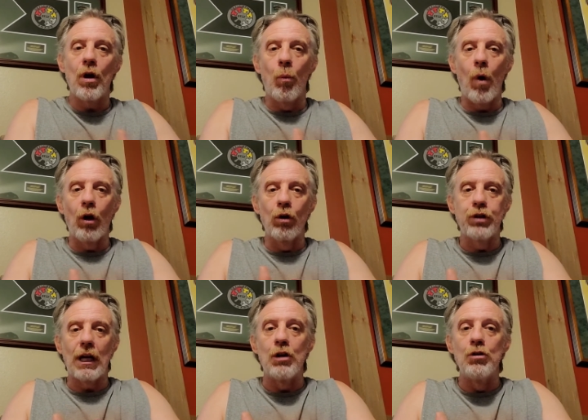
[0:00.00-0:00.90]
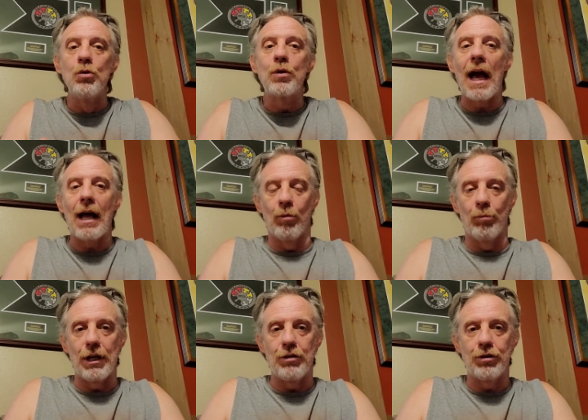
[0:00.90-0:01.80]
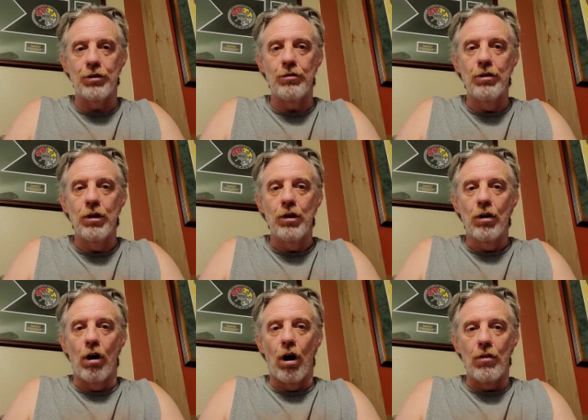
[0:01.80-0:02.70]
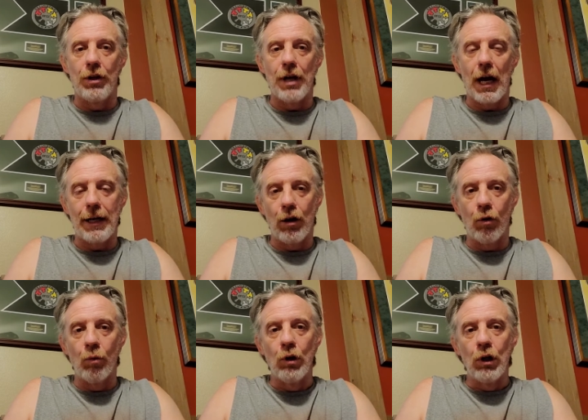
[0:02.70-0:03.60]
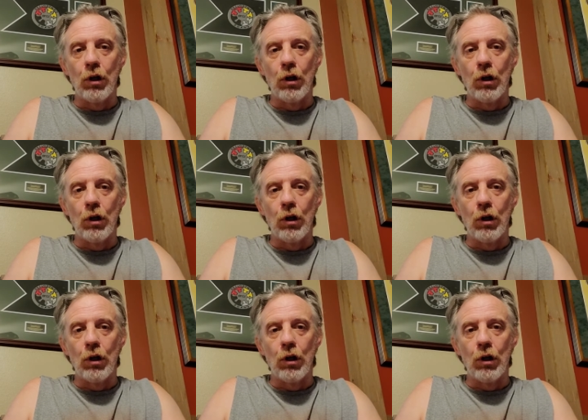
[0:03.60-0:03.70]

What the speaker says: and what looks like a new calibration on the dyno,